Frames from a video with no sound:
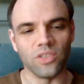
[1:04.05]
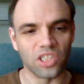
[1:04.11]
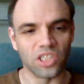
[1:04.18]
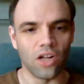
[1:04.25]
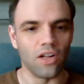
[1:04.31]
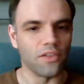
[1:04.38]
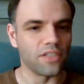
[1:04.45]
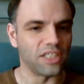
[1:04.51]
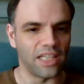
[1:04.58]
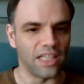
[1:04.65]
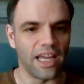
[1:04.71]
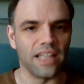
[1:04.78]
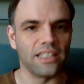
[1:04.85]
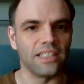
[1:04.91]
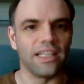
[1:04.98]
saw all the
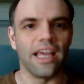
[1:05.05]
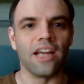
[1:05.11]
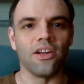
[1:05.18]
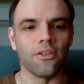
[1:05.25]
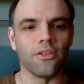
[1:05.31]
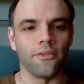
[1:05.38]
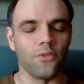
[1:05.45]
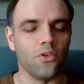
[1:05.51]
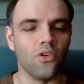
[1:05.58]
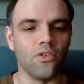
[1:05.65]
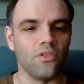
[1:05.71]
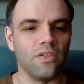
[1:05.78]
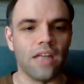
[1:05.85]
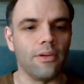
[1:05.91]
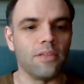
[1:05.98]
sights and ate all the
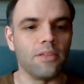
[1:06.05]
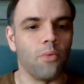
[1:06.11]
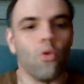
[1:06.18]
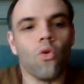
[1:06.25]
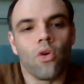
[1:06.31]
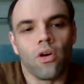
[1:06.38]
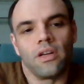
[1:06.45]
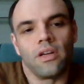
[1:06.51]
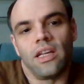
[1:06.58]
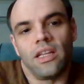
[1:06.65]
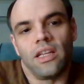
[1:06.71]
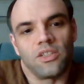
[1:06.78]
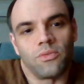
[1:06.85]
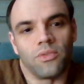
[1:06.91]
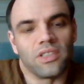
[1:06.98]
food, and now he's bored and
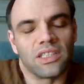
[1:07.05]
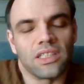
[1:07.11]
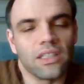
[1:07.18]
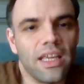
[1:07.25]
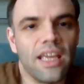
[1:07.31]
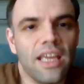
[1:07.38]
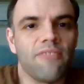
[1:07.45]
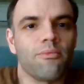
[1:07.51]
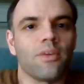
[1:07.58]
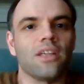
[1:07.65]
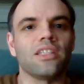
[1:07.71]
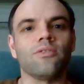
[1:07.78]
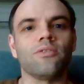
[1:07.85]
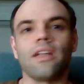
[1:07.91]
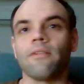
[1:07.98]
he just wants to leave
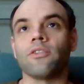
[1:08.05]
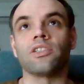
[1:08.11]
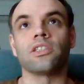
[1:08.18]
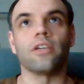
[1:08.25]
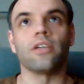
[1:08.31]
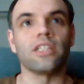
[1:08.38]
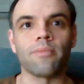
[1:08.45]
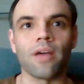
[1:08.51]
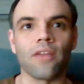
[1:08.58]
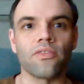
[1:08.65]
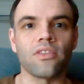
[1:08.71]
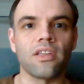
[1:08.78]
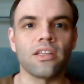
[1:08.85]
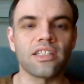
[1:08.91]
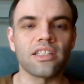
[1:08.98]
because he was never serious
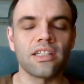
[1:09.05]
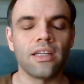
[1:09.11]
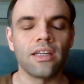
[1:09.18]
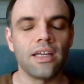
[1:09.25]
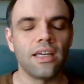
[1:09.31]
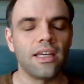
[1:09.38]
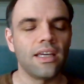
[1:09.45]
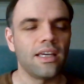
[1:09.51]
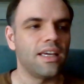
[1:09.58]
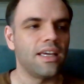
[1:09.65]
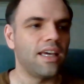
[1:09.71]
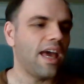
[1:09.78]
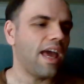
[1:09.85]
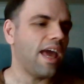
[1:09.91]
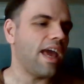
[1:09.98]
about this.
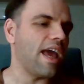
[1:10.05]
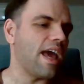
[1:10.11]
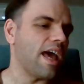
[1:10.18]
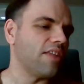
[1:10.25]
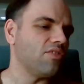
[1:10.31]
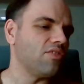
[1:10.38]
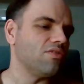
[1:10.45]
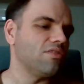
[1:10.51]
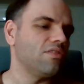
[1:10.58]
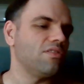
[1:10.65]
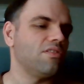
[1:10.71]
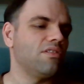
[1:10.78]
And